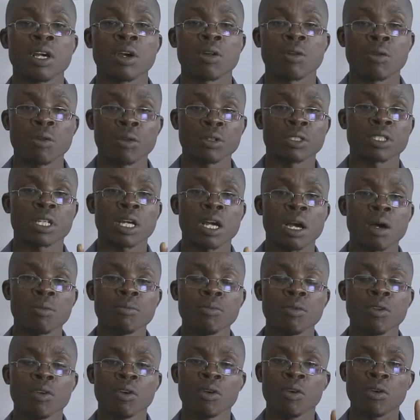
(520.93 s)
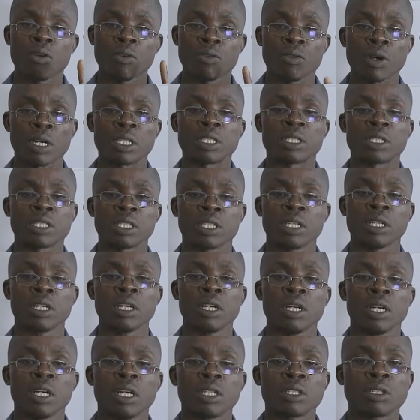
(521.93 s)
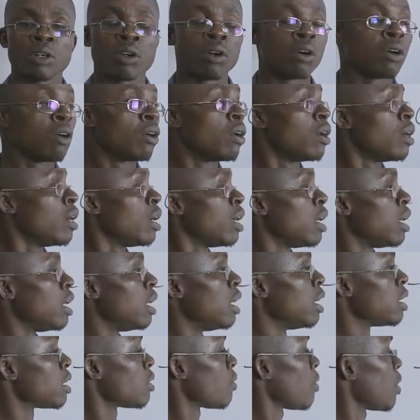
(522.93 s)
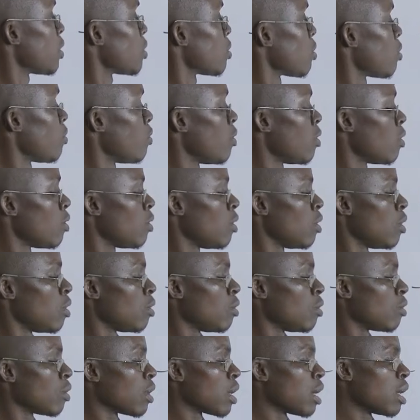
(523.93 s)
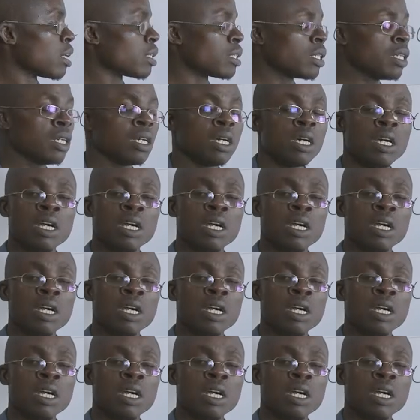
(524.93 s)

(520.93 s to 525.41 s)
Rules come first. So let's first of all look at